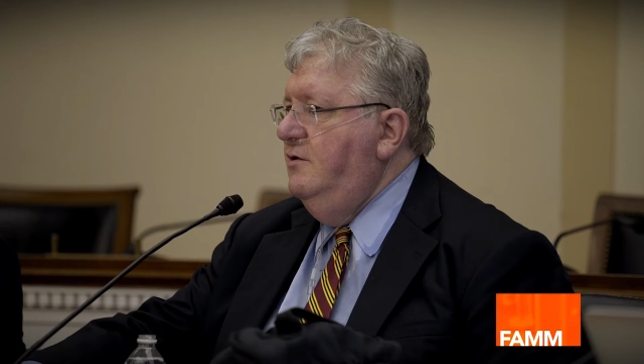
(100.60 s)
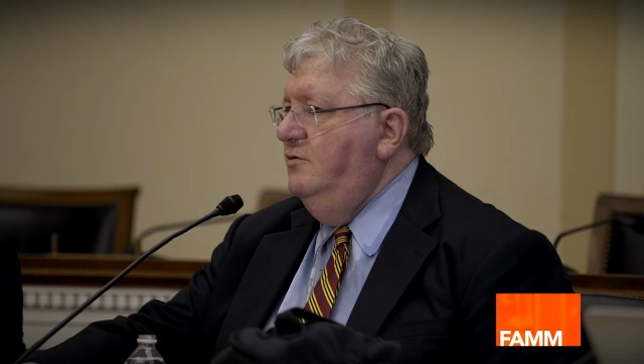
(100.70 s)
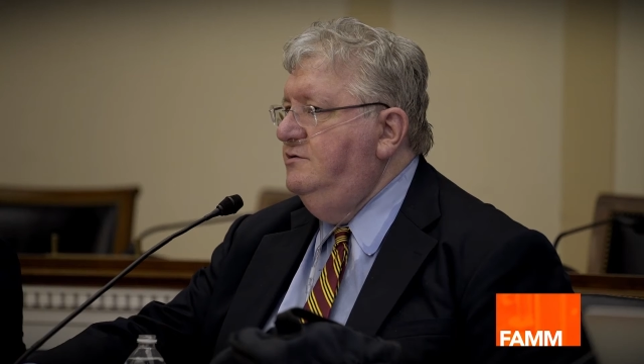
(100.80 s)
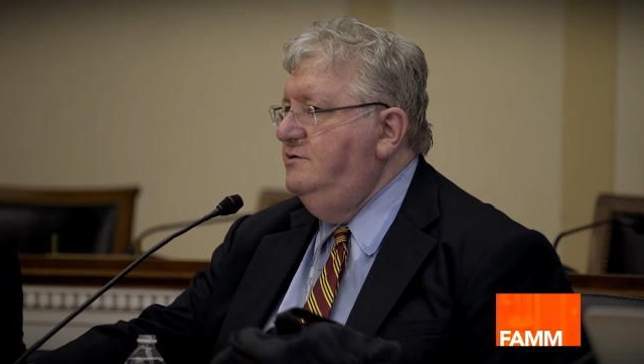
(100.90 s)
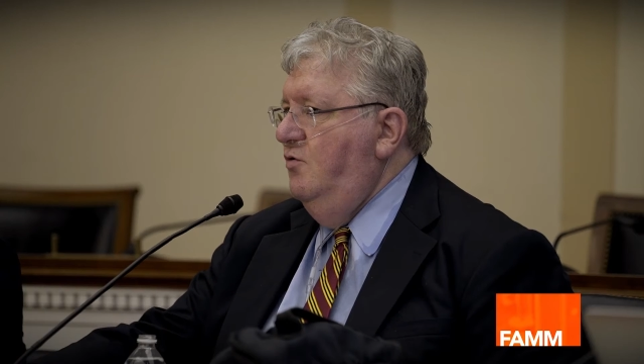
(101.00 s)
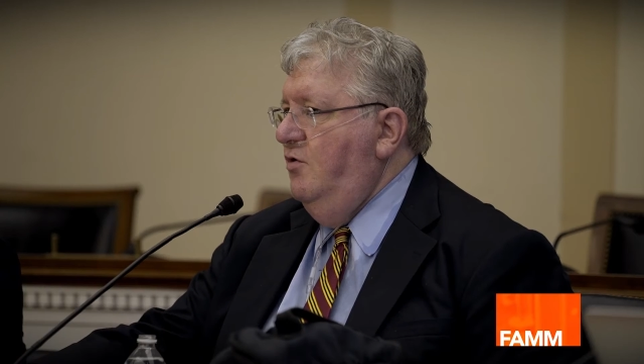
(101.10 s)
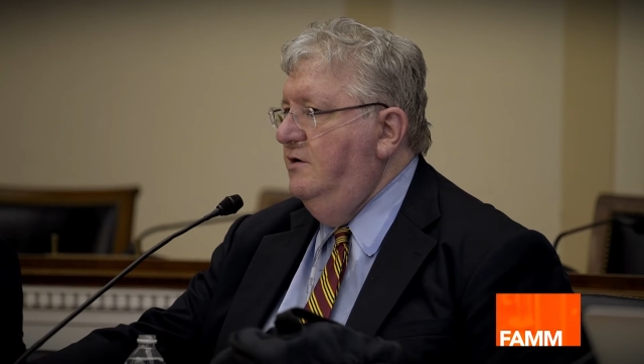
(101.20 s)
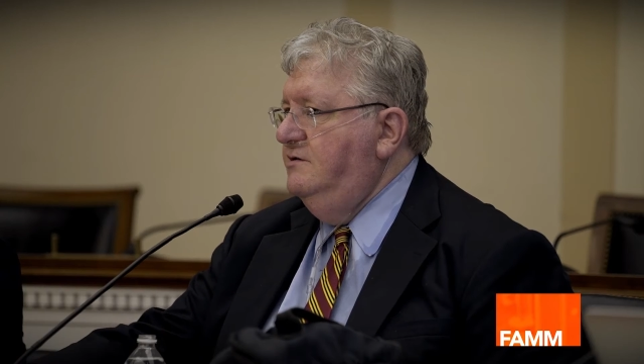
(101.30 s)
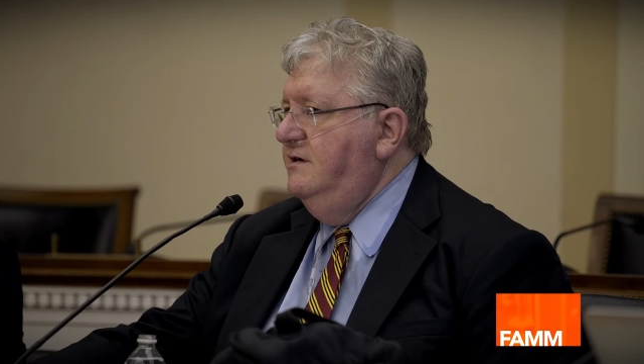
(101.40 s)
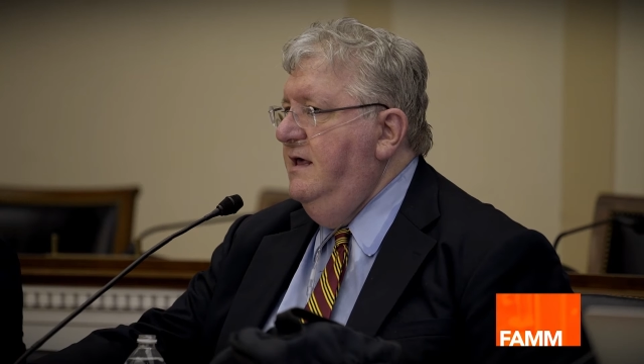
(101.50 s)
closed
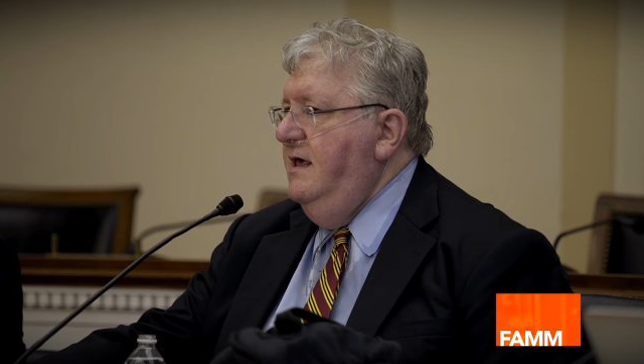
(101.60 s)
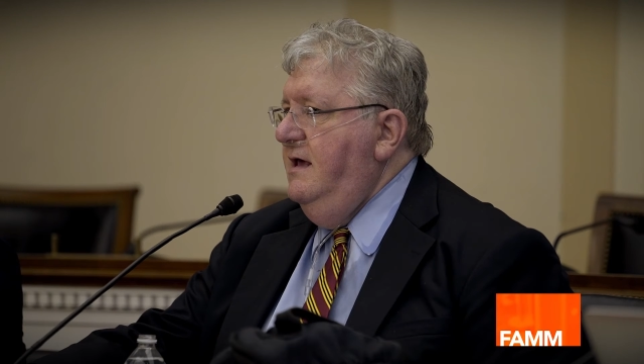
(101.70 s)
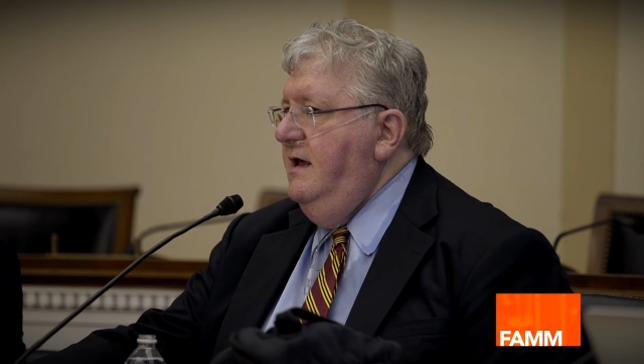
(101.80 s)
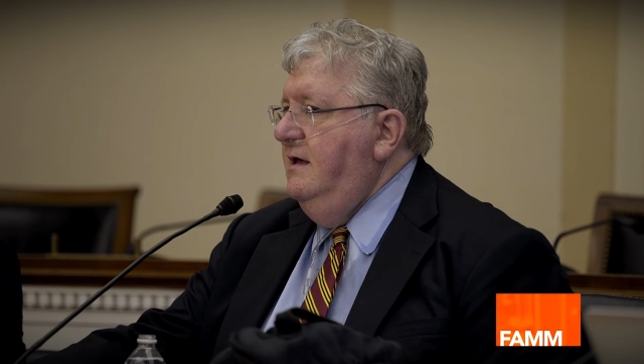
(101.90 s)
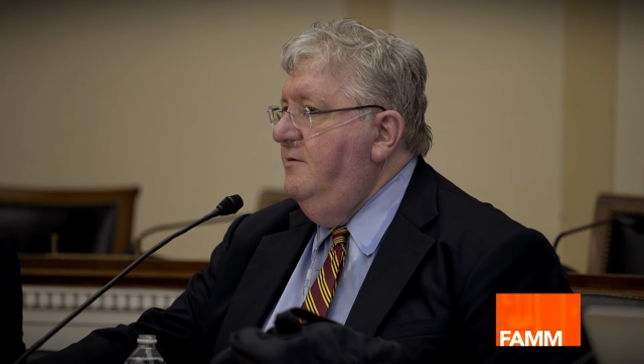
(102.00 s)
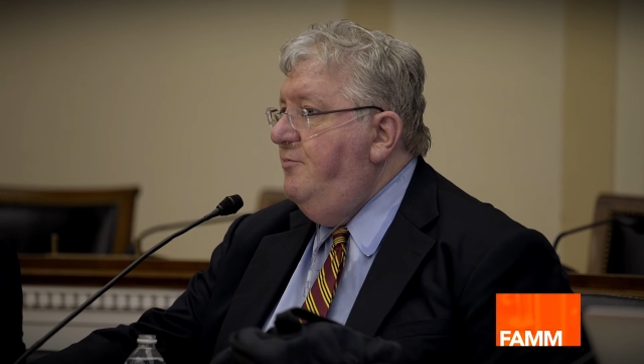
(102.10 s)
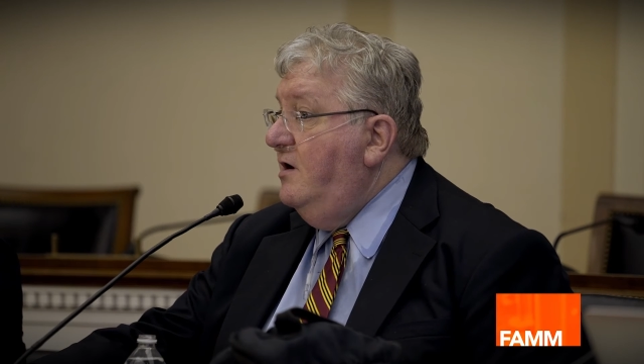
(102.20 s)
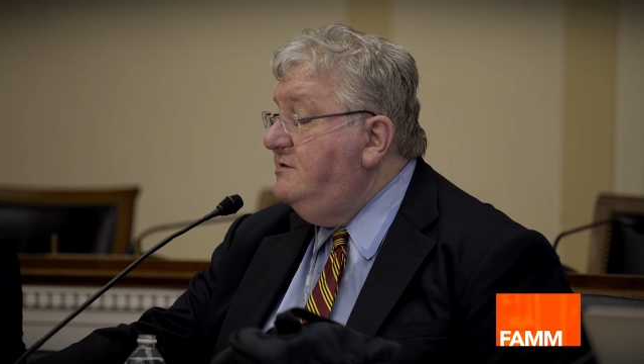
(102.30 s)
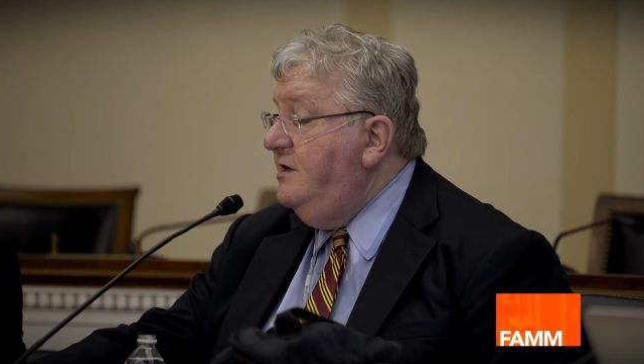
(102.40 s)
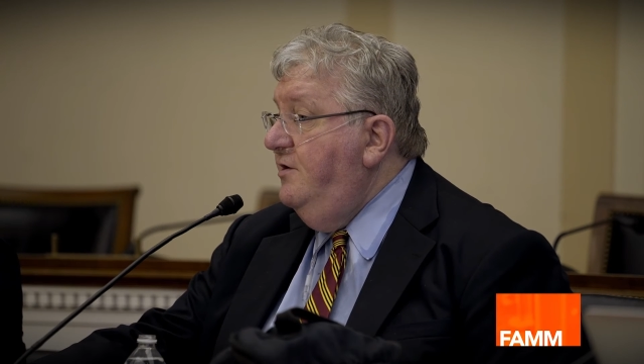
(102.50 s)
doors in the
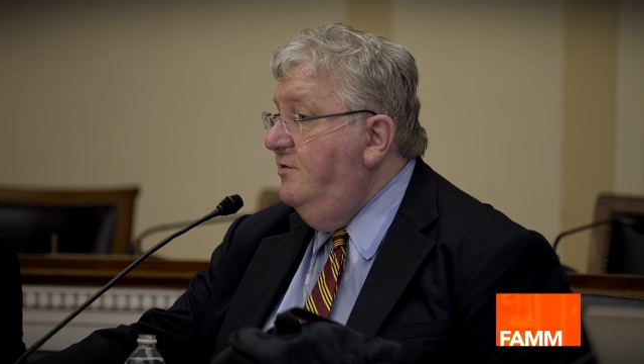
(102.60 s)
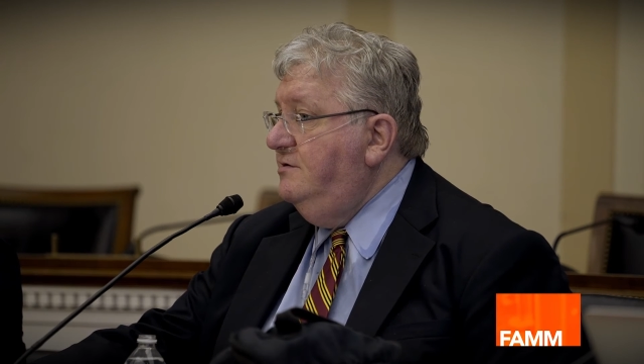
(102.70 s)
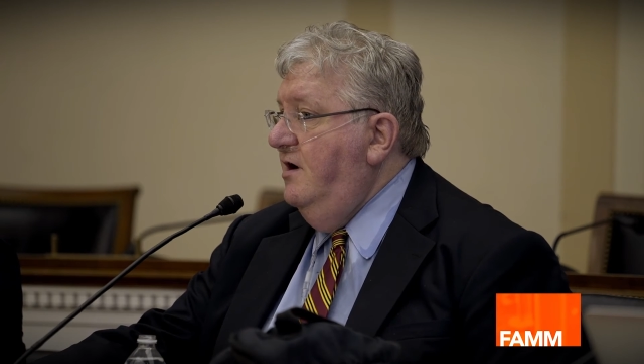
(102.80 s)
prosecutor's